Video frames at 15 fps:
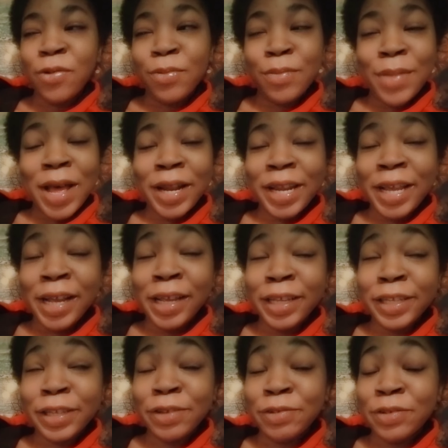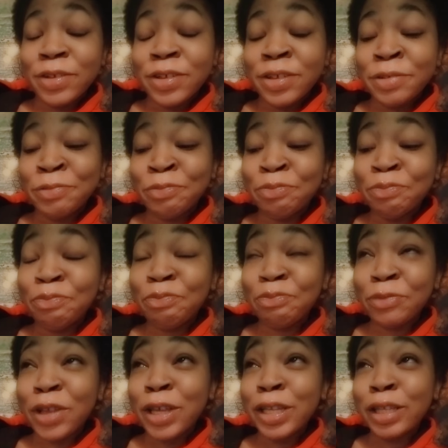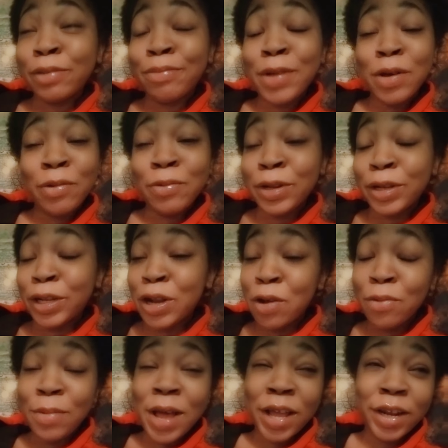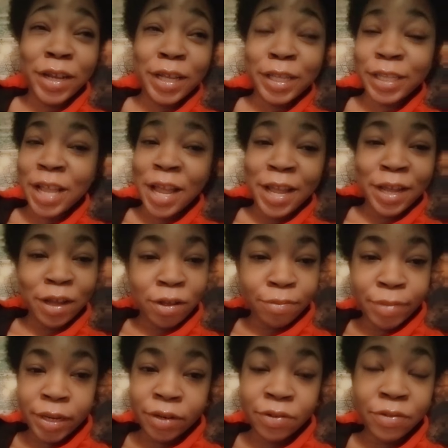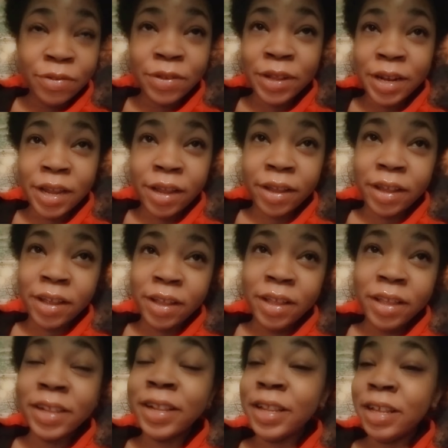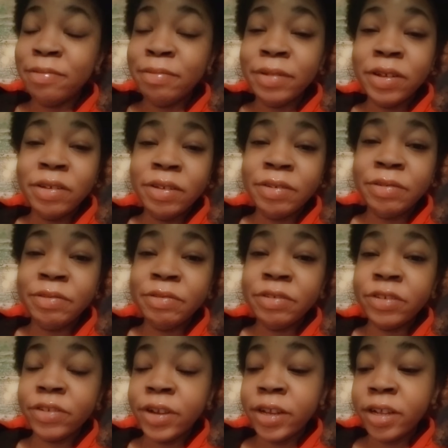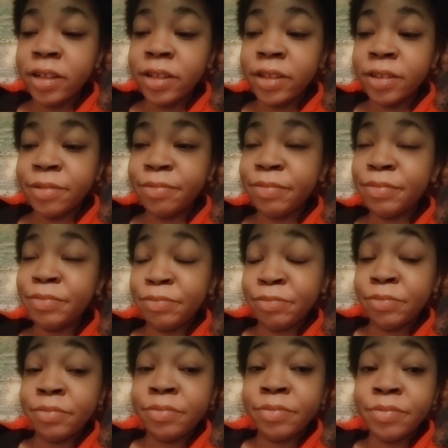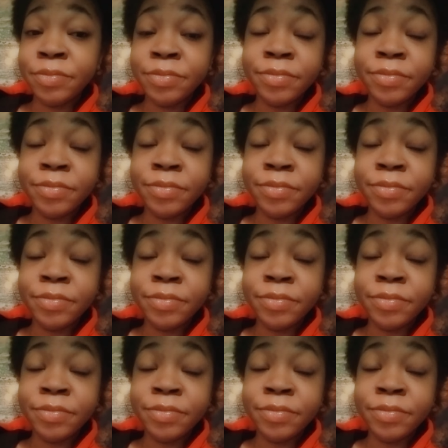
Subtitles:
my legs to, smoke with nobody, because I ain't gonna be doing it. I don't live no straight up. I'm